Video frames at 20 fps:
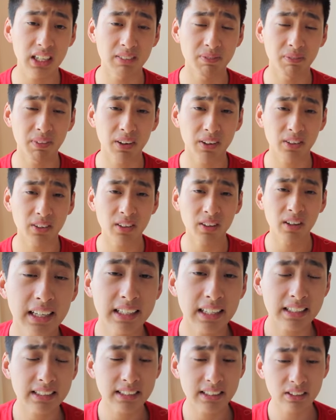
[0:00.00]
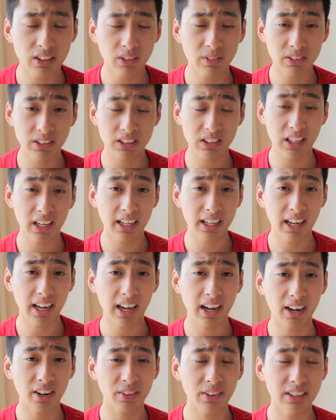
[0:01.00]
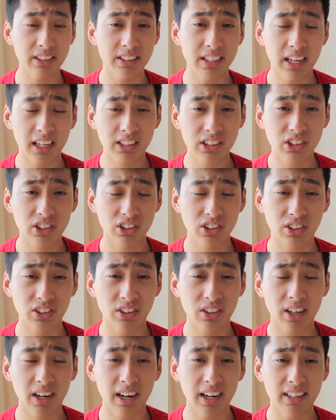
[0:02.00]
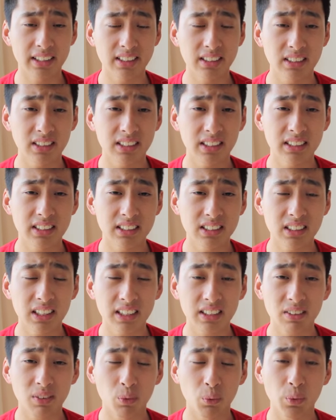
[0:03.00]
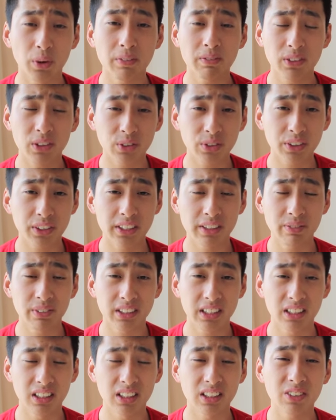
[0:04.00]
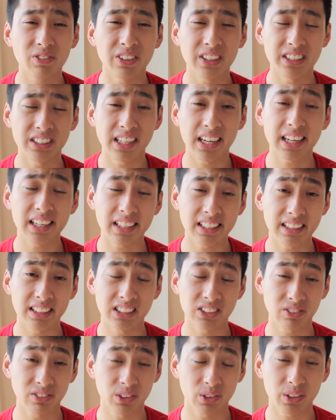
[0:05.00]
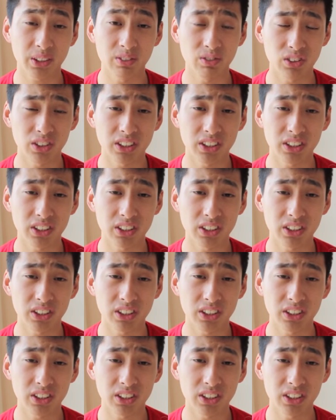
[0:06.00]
and butter, it gets this almost light, airy texture, and it's like whipped cream with a little bit of tanginess from the cream